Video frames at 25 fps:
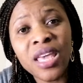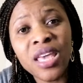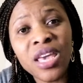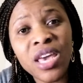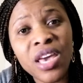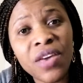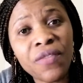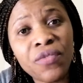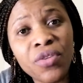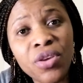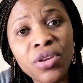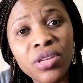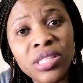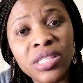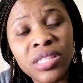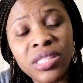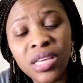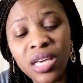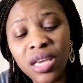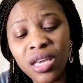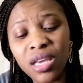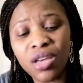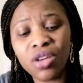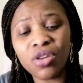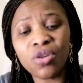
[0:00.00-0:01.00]
If you
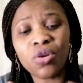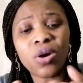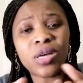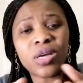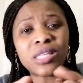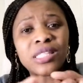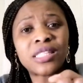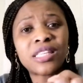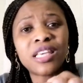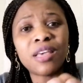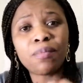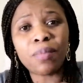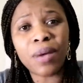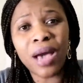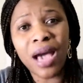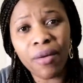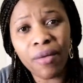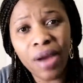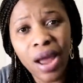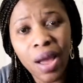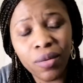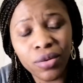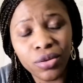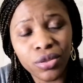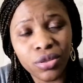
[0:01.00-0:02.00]
still gossip people
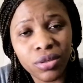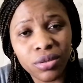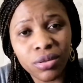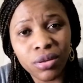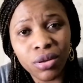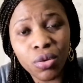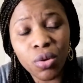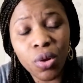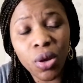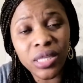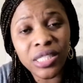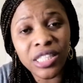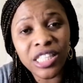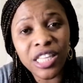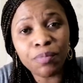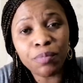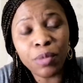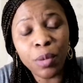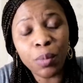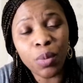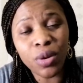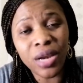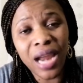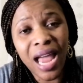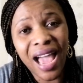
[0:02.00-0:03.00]

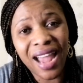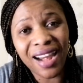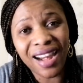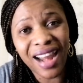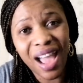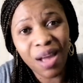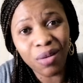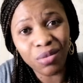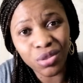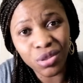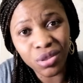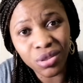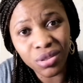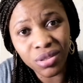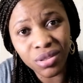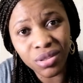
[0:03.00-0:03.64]
around,